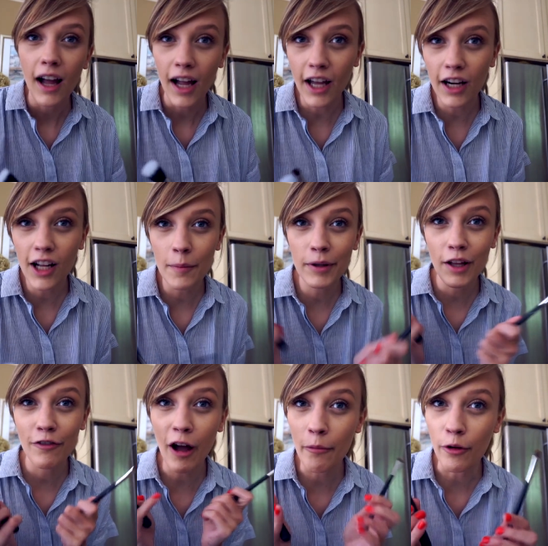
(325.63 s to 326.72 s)
I got a couple
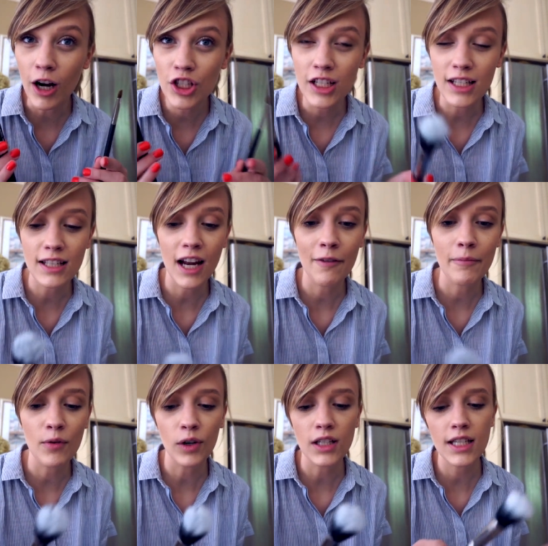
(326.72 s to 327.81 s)
of brushes that I've
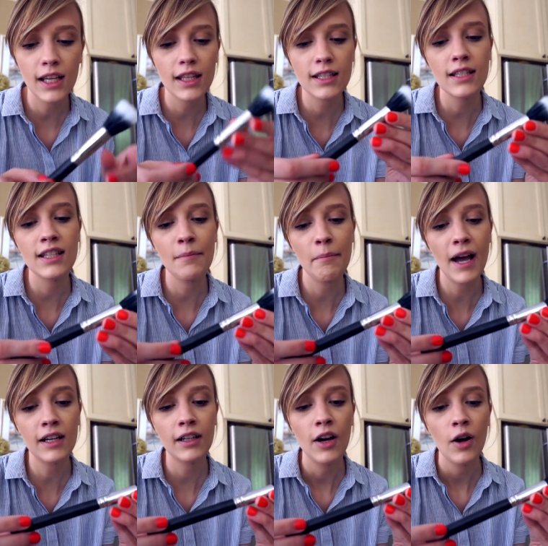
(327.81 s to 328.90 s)
been wanting. This is the MAC